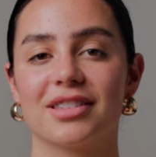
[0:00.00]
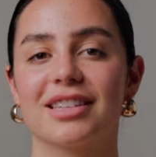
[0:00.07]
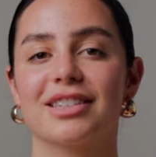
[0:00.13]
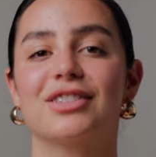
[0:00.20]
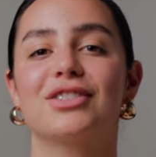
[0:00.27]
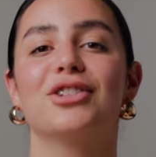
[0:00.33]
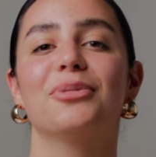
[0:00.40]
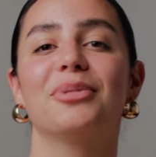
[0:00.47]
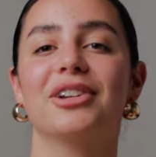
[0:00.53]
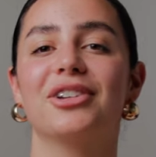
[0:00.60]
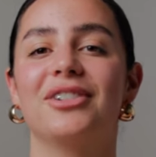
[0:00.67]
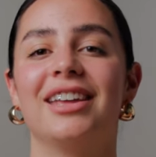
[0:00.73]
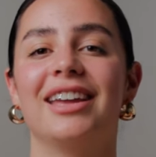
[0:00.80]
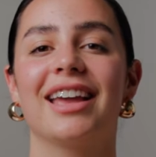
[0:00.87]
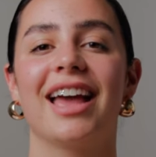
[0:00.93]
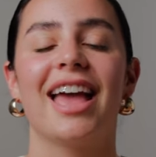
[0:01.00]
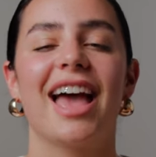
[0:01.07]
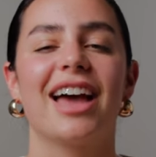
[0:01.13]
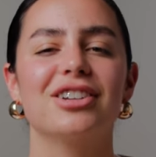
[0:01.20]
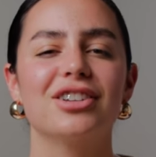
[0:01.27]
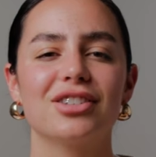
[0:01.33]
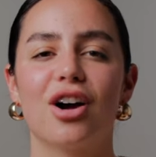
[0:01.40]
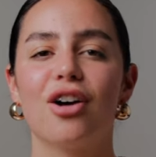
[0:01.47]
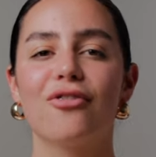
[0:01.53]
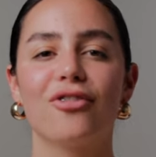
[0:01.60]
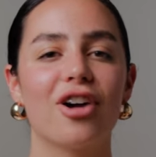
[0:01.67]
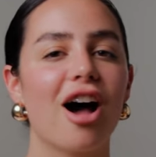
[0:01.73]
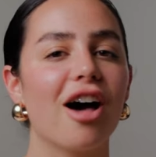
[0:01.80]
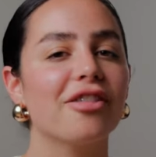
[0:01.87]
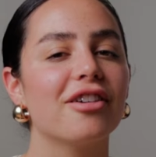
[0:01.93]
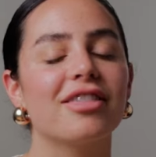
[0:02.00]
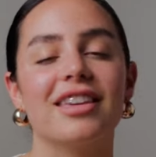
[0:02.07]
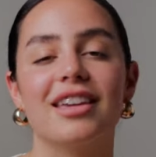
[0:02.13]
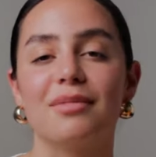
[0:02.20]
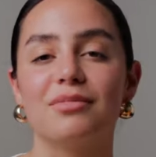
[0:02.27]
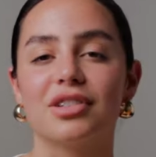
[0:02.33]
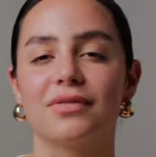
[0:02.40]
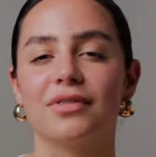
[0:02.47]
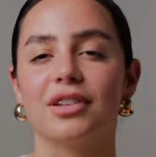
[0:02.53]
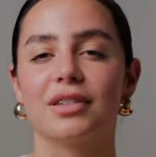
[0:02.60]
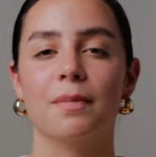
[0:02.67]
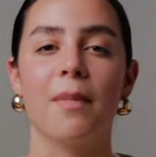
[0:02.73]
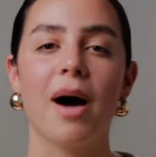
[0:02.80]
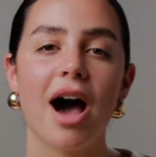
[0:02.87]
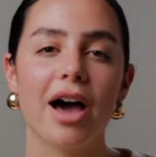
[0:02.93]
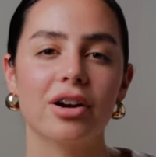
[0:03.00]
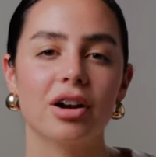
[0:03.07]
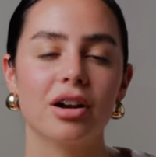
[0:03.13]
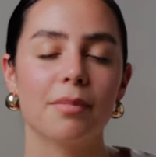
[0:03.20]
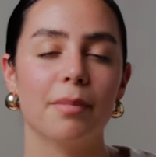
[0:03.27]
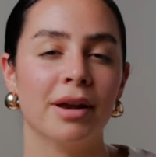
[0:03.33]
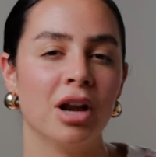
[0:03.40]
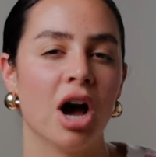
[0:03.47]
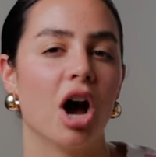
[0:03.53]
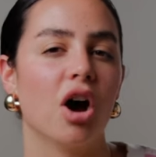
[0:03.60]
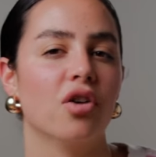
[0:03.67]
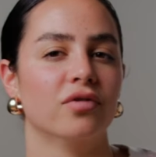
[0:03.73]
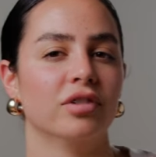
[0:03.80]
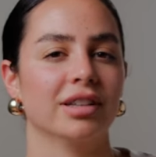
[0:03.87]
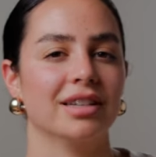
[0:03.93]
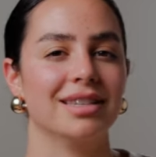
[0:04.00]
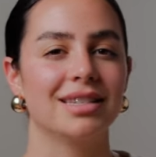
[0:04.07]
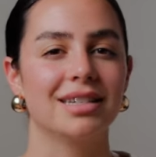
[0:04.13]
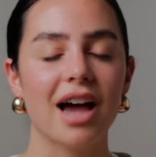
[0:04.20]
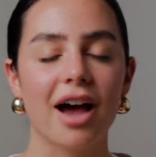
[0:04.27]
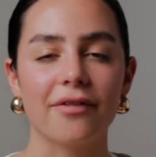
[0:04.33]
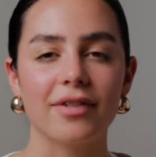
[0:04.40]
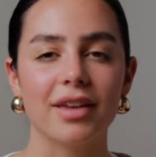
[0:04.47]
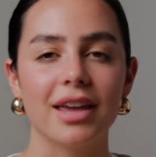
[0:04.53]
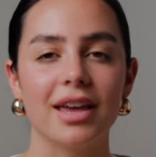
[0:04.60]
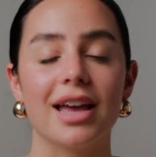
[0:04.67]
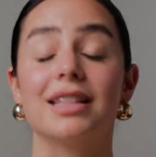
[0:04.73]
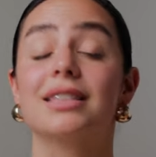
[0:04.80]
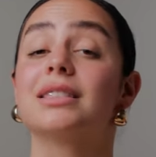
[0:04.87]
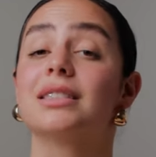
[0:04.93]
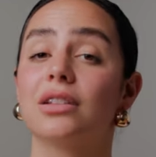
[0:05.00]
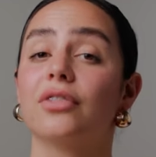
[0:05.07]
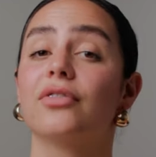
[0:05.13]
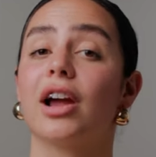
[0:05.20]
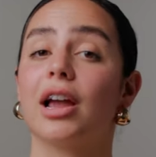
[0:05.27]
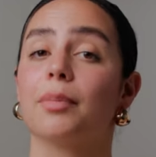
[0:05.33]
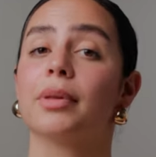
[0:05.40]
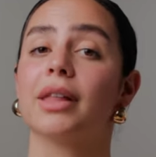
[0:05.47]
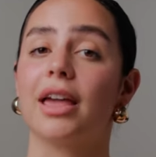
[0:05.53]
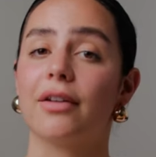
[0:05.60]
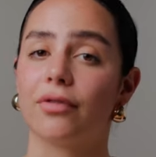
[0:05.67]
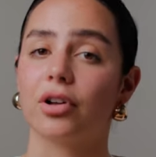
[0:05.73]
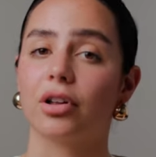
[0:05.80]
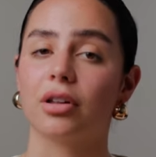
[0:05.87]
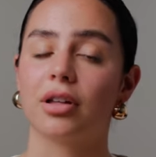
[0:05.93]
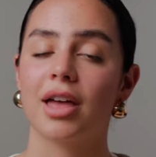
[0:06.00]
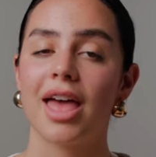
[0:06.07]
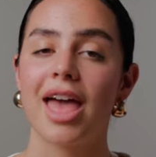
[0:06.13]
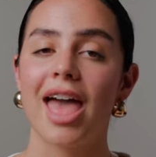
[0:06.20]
this is super unique. And just overall, the theme just feels modern, but not overly stuffy. It's still very playful.